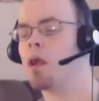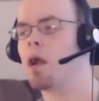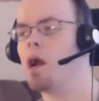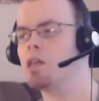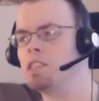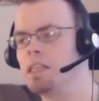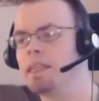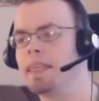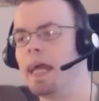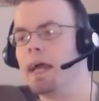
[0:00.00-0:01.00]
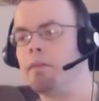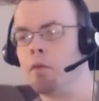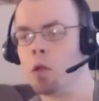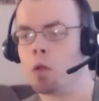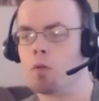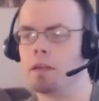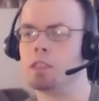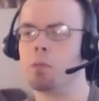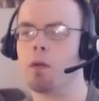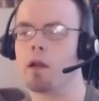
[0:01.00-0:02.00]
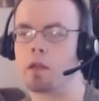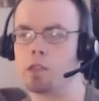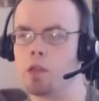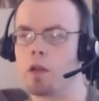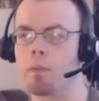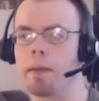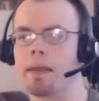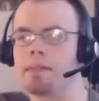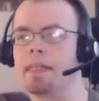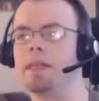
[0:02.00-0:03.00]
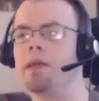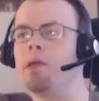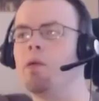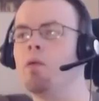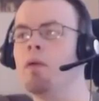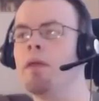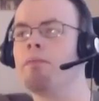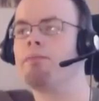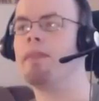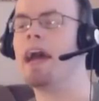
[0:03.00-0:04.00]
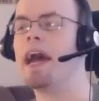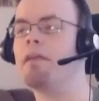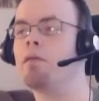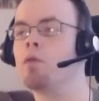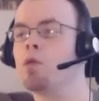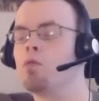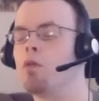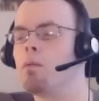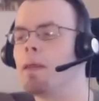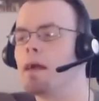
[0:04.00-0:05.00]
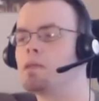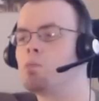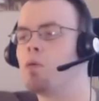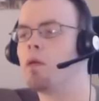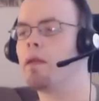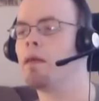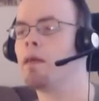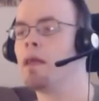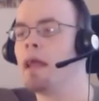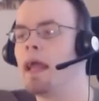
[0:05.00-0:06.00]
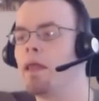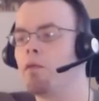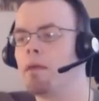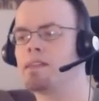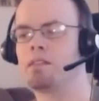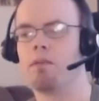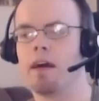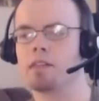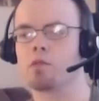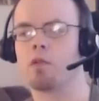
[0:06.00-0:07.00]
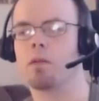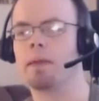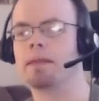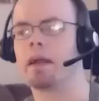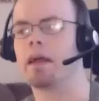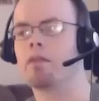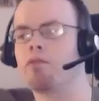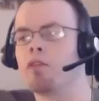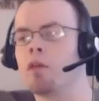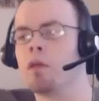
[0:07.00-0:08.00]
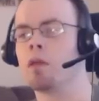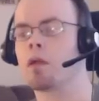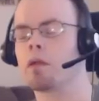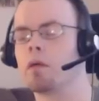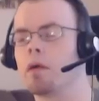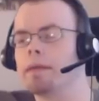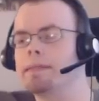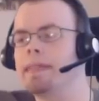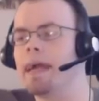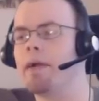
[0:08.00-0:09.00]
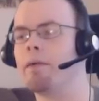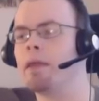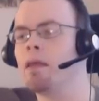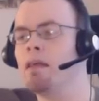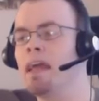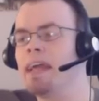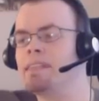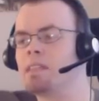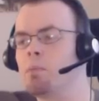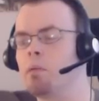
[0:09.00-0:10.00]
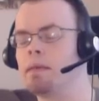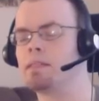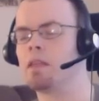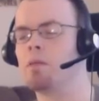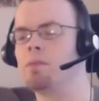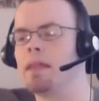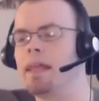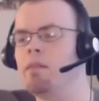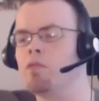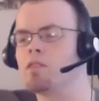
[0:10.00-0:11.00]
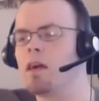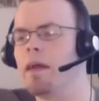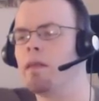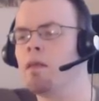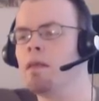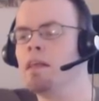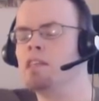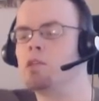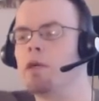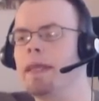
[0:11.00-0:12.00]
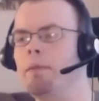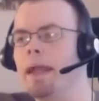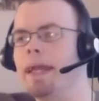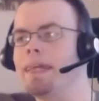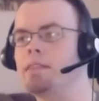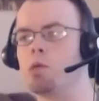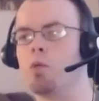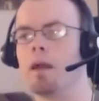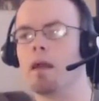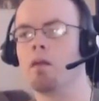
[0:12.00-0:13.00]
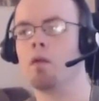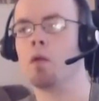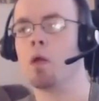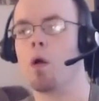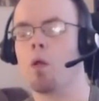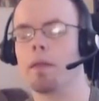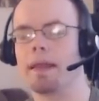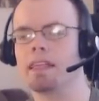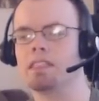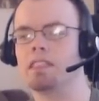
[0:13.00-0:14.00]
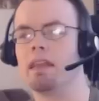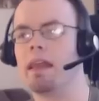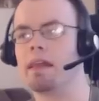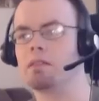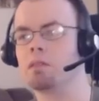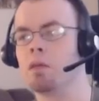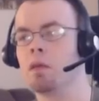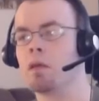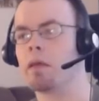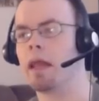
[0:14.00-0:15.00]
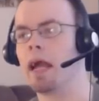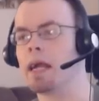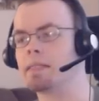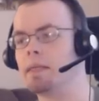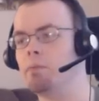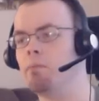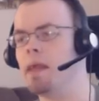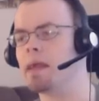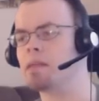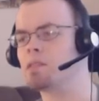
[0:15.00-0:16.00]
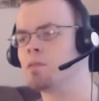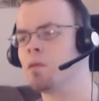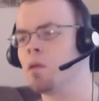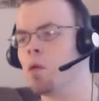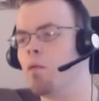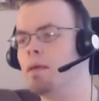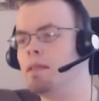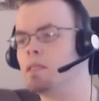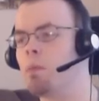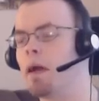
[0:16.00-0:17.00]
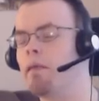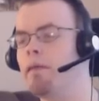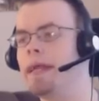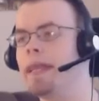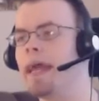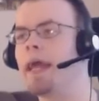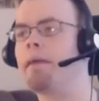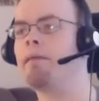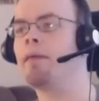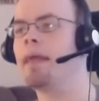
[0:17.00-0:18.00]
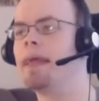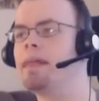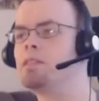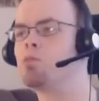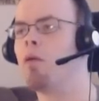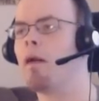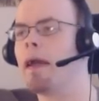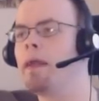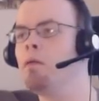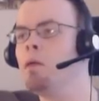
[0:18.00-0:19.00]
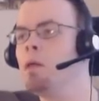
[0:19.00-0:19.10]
caution that Richard Parker took, because he knew that Norman Osborn and the rest of Oscorp had kind of gone down a slippery slope to the evil side. So he made it to where only his genetics could actually mix with the spider DNA, hence why